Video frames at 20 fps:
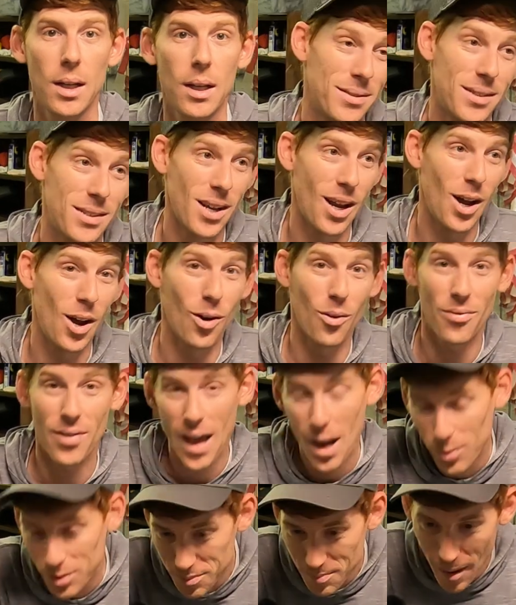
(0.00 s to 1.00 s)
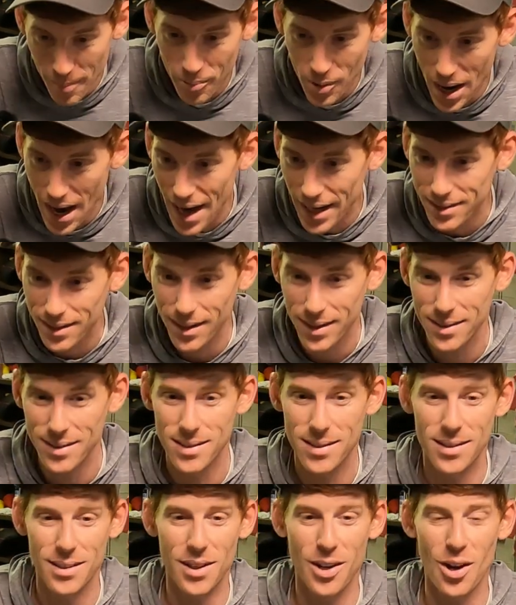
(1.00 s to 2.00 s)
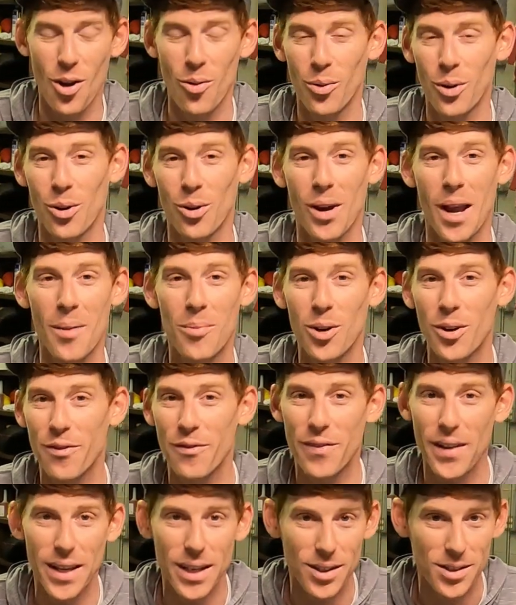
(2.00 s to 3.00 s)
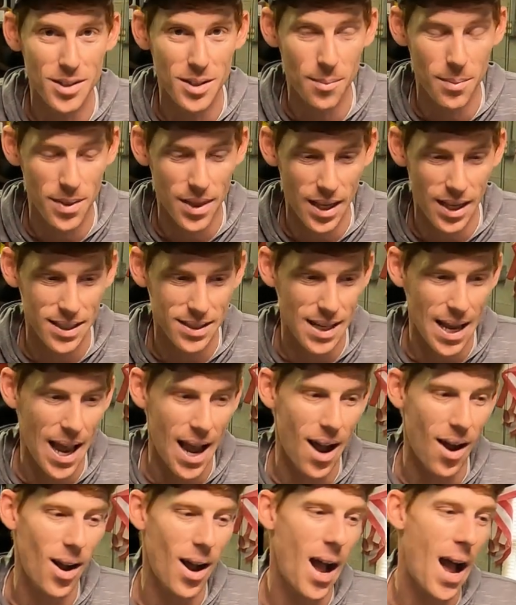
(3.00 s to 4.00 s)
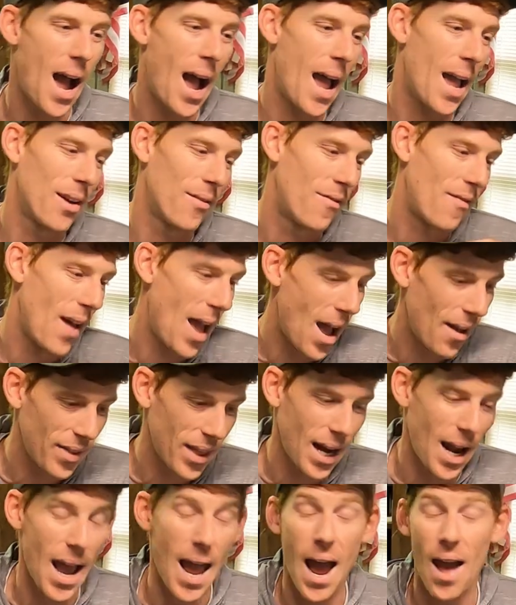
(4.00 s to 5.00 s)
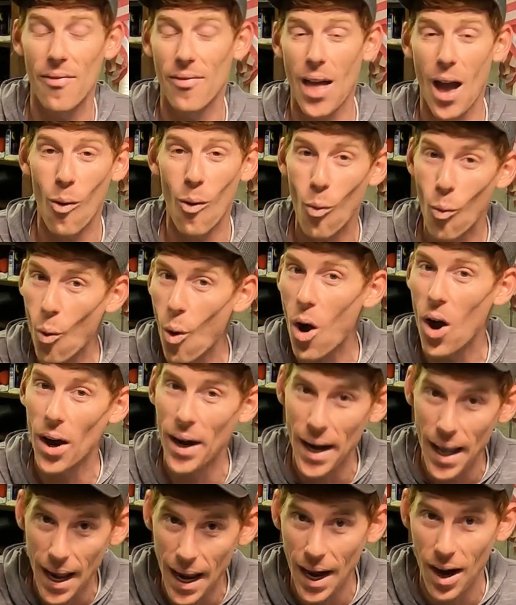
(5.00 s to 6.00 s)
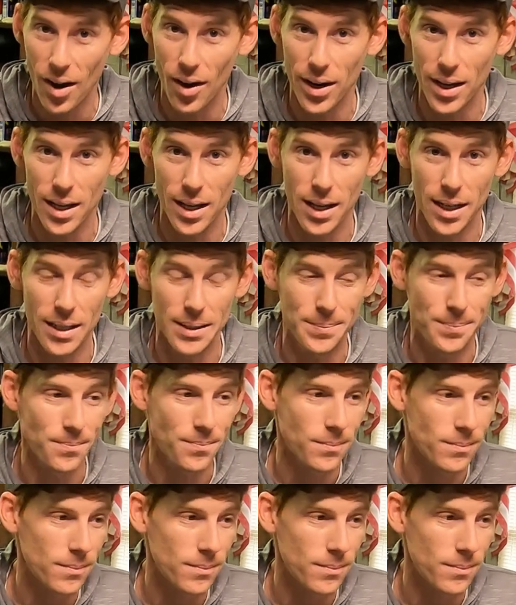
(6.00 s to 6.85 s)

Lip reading: So that was my practice. You know, we were able to figure some things out. I had found that I had one area.